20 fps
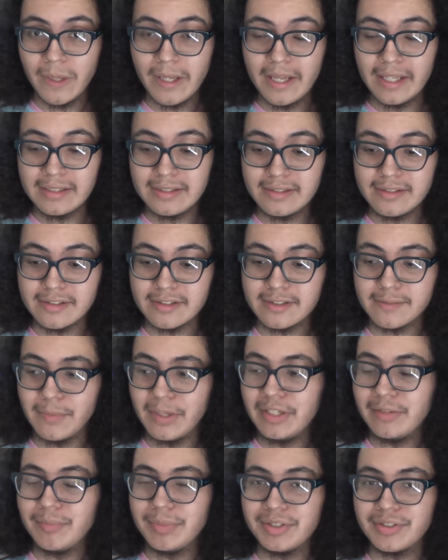That's just
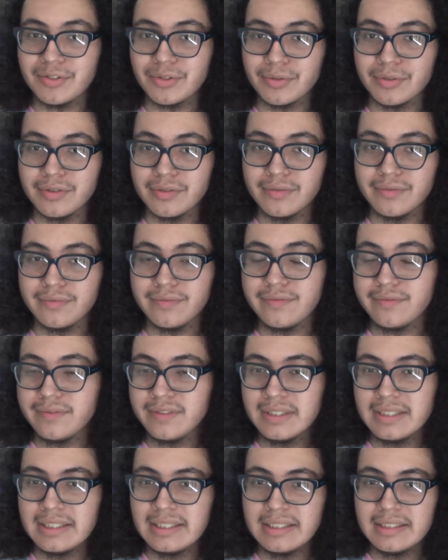made me sort of
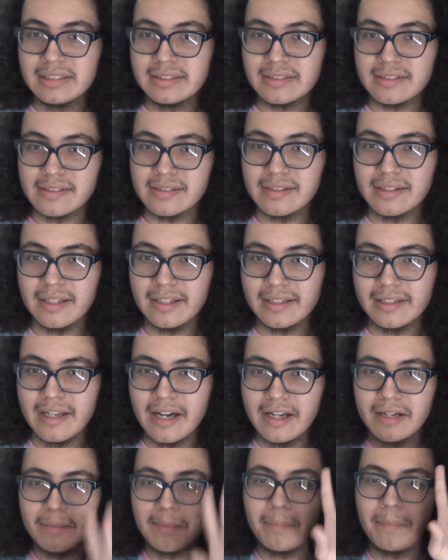just like
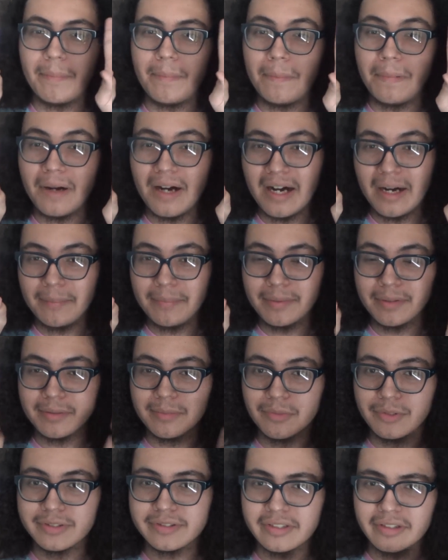not popular,
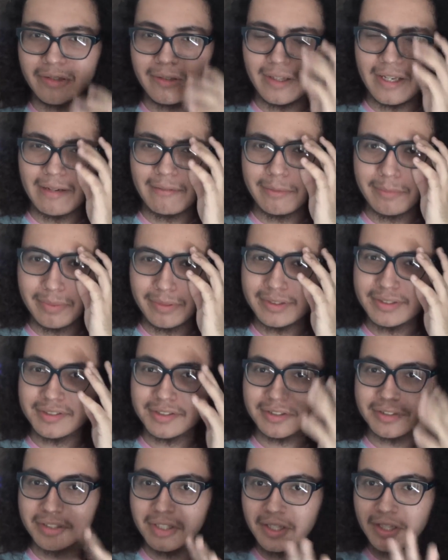more so everybody's
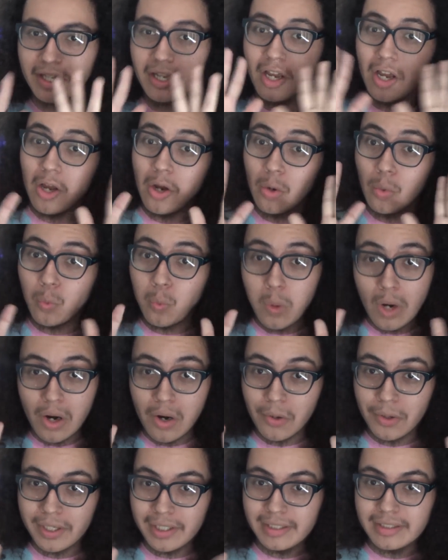just like,
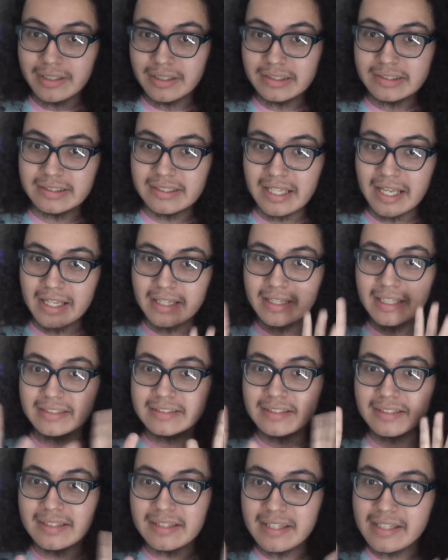whoa, he does that,
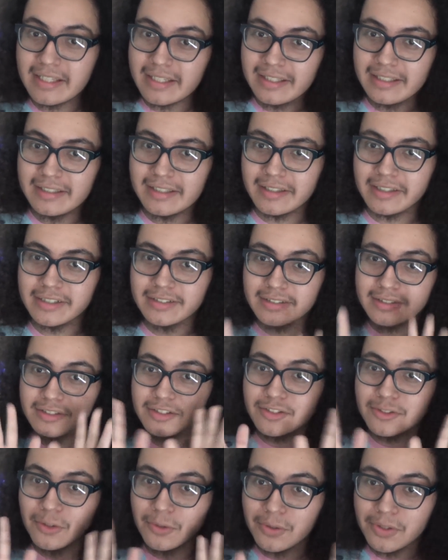that's a thing he does, it's
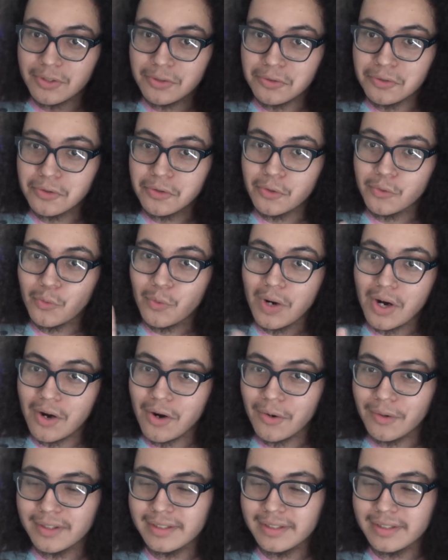so cool, whoa.